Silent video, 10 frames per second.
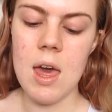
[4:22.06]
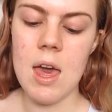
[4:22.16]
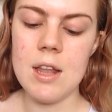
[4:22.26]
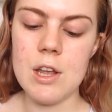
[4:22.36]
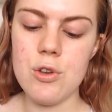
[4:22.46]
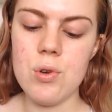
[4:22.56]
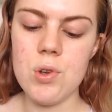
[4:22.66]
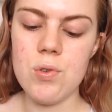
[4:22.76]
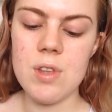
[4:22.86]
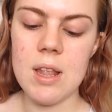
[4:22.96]
And I do
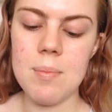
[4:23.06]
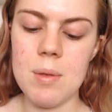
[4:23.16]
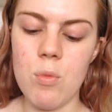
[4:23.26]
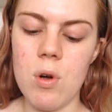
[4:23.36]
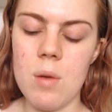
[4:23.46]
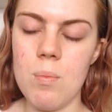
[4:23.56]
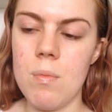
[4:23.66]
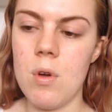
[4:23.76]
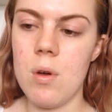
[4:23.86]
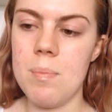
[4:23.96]
use a little bit more
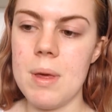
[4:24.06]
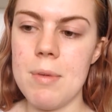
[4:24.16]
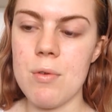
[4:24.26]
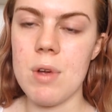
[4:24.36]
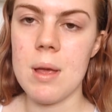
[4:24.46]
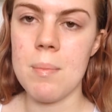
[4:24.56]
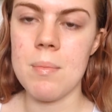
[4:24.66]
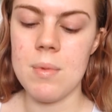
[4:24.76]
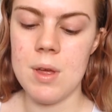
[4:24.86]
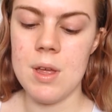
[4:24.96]
BB cream
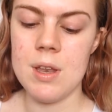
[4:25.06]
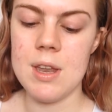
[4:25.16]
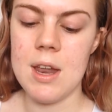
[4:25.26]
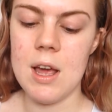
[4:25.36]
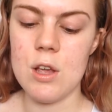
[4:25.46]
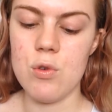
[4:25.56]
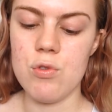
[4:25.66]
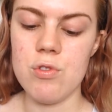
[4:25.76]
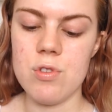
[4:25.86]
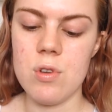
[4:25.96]
than I
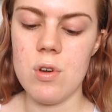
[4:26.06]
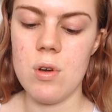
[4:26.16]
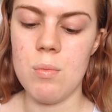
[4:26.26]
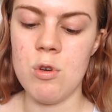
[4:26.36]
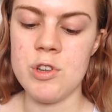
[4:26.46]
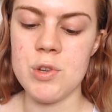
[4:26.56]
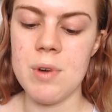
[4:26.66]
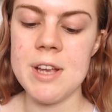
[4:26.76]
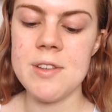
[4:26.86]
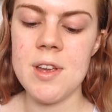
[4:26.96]
use
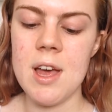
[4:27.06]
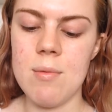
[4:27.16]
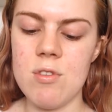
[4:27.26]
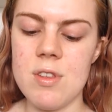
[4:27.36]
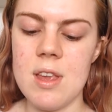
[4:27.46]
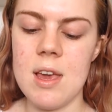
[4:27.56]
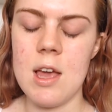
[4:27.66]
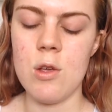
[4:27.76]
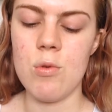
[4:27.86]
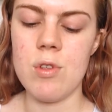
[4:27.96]
moisturizer. I would say I
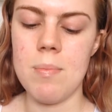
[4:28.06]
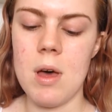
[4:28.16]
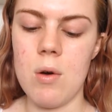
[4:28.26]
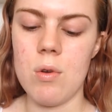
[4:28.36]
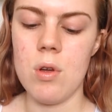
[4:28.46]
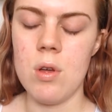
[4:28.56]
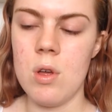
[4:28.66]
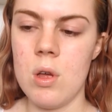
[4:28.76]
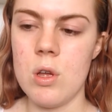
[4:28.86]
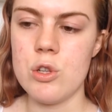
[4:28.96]
use about
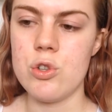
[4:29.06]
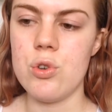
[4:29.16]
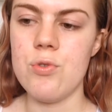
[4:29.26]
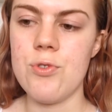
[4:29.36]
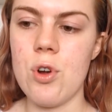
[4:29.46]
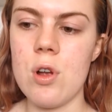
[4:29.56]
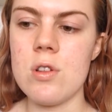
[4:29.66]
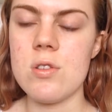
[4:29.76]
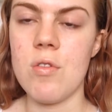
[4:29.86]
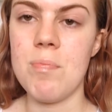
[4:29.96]

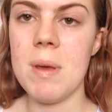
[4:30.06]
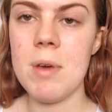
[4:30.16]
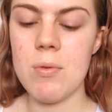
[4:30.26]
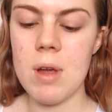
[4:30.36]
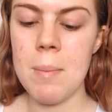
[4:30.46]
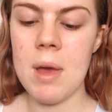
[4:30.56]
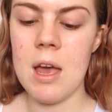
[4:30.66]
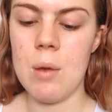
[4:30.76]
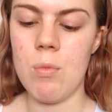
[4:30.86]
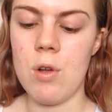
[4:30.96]
2/3 of BB cream
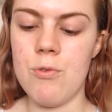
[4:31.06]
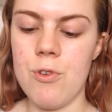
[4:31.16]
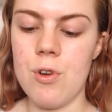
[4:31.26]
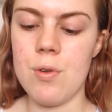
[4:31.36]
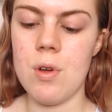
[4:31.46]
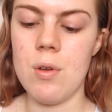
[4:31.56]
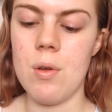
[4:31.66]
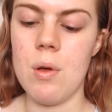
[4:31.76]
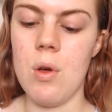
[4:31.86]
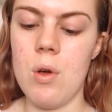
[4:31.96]
and 1/3
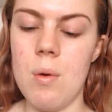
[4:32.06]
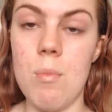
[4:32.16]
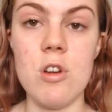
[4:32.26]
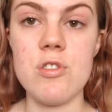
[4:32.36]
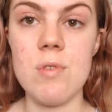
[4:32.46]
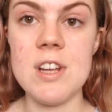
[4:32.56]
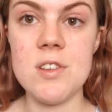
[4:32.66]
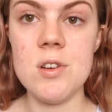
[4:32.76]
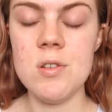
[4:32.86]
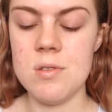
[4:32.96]

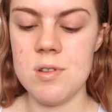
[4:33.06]
moisturizer.